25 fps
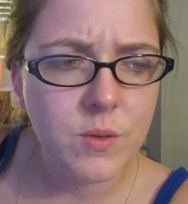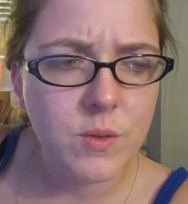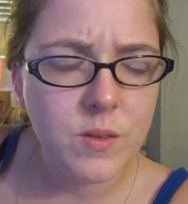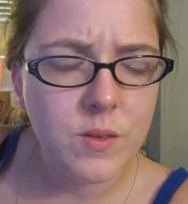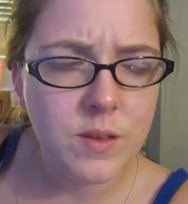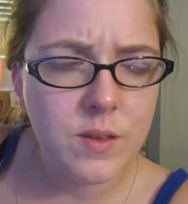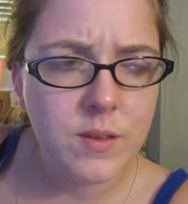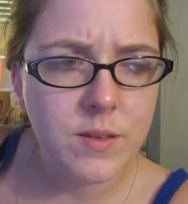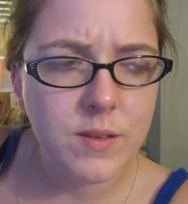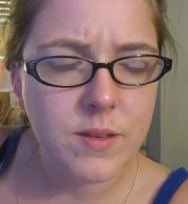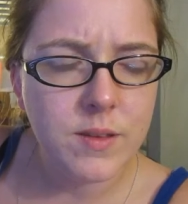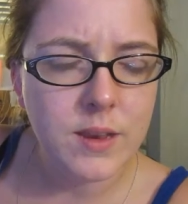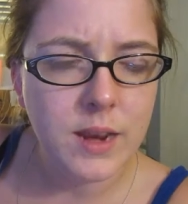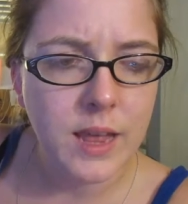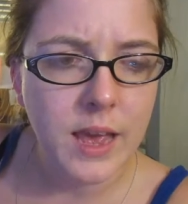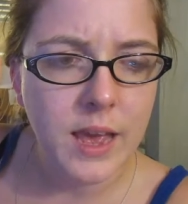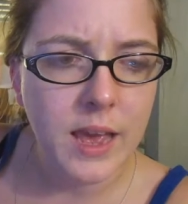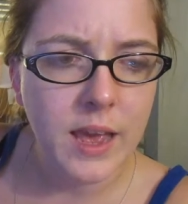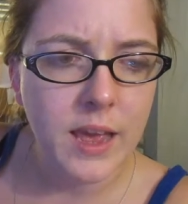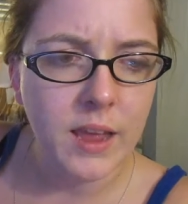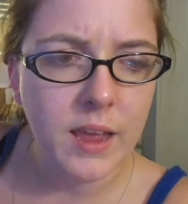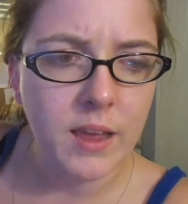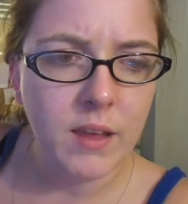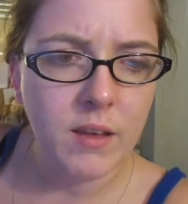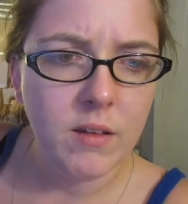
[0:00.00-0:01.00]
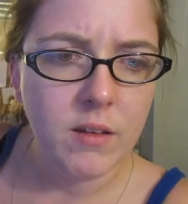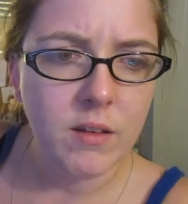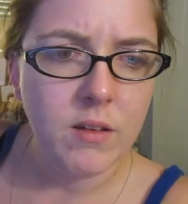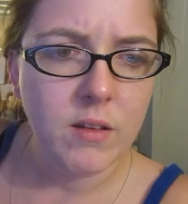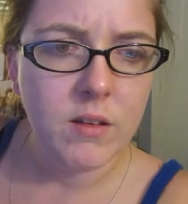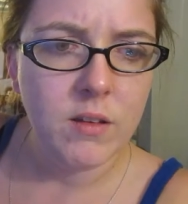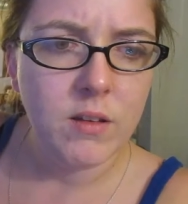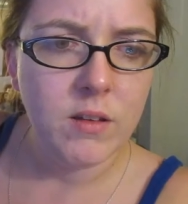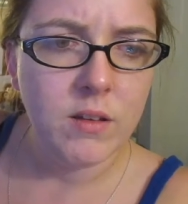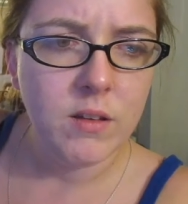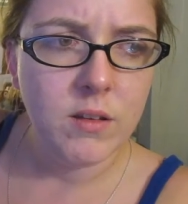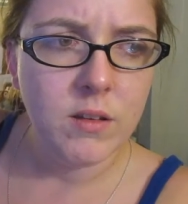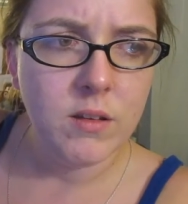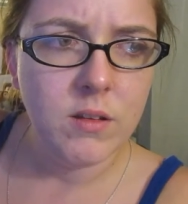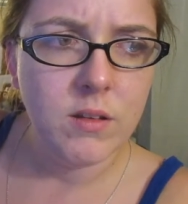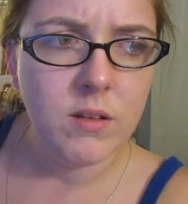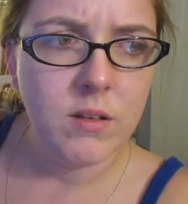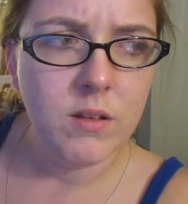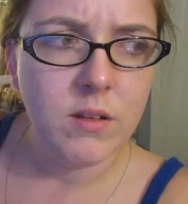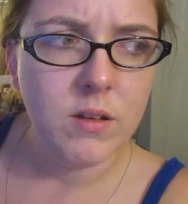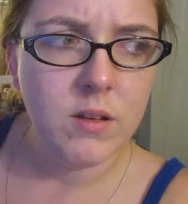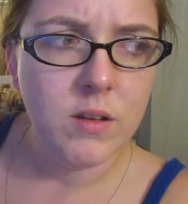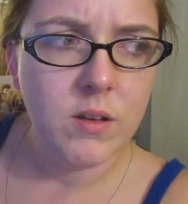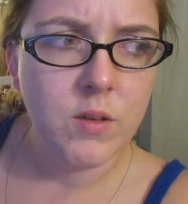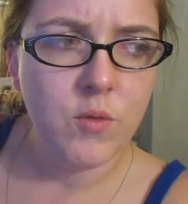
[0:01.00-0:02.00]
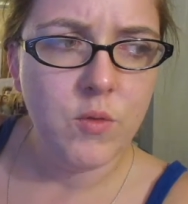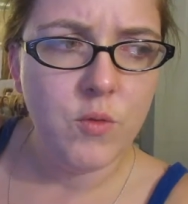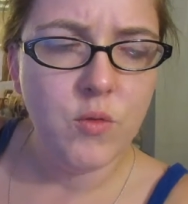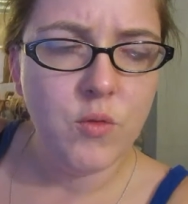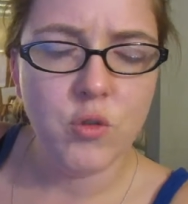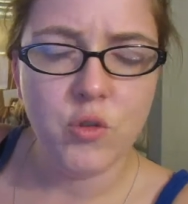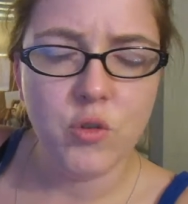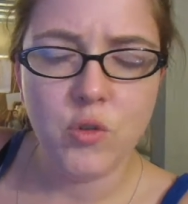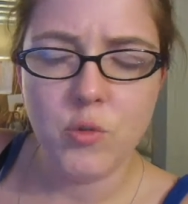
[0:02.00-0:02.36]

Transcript: seize today, for